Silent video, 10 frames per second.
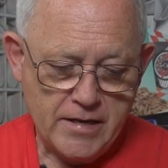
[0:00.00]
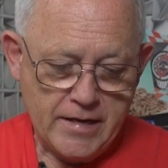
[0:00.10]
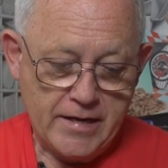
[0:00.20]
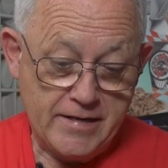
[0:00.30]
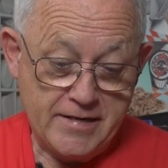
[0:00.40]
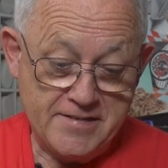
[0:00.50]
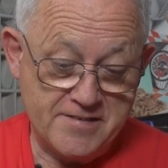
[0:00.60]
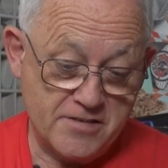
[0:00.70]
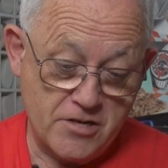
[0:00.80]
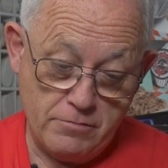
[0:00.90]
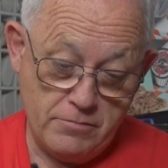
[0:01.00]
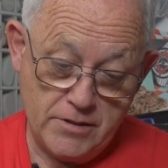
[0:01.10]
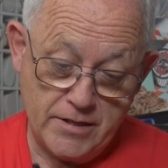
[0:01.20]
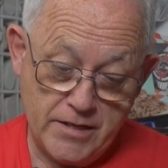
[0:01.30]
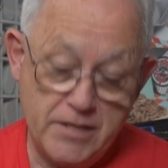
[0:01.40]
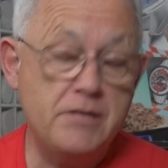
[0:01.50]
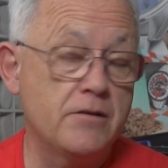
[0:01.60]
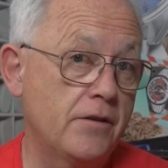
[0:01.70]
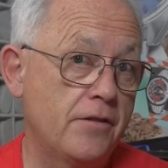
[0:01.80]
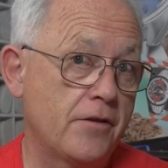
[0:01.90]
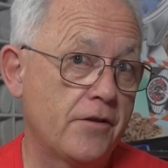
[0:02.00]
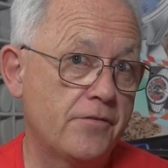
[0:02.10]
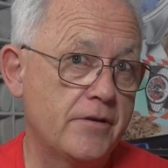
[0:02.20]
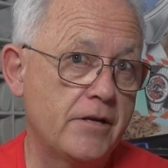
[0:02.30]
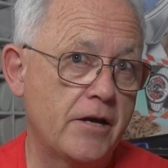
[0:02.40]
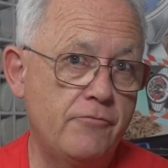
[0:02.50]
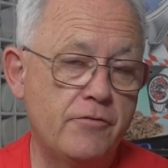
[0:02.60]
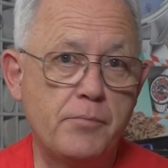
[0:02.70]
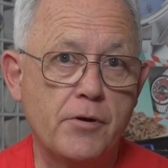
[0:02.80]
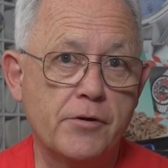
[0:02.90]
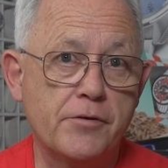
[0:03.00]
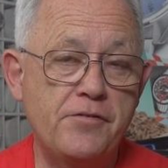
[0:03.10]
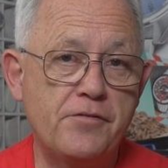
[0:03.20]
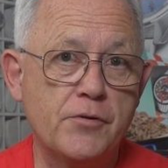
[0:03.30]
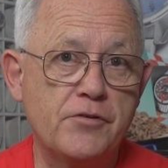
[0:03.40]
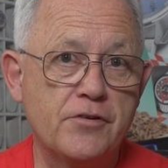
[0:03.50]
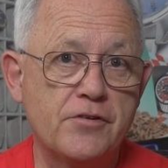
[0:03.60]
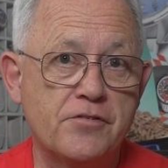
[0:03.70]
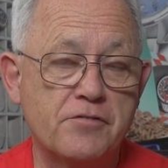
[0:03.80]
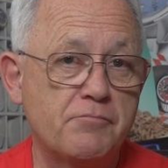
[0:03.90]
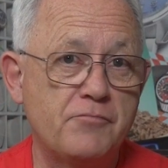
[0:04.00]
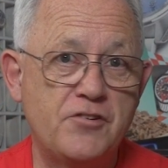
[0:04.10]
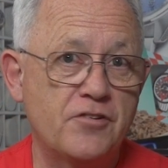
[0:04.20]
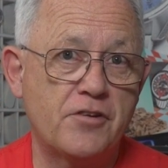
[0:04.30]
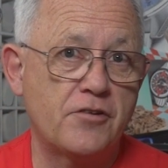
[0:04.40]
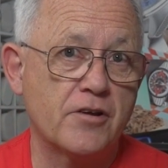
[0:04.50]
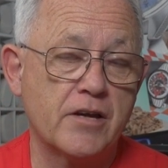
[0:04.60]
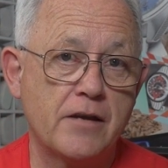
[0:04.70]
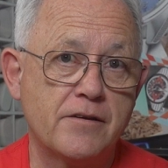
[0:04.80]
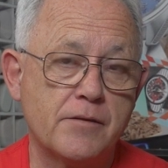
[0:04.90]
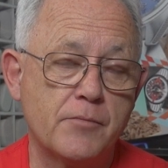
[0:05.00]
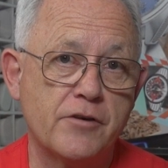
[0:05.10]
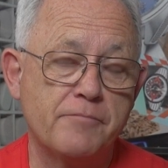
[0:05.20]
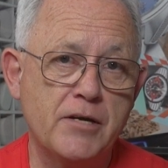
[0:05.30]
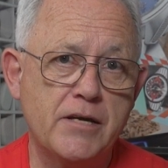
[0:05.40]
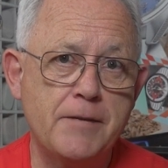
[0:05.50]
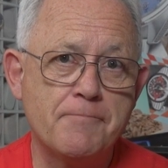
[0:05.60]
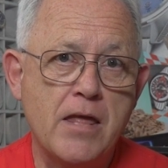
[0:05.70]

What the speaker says: It is currently £9,800, which is just a gigantic amount of money.